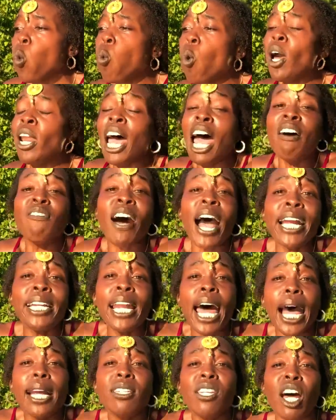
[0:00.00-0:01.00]
what have I
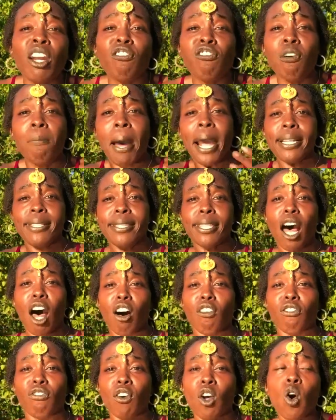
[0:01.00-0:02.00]
not done for
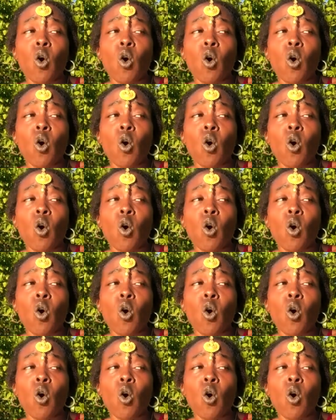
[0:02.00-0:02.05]
myself?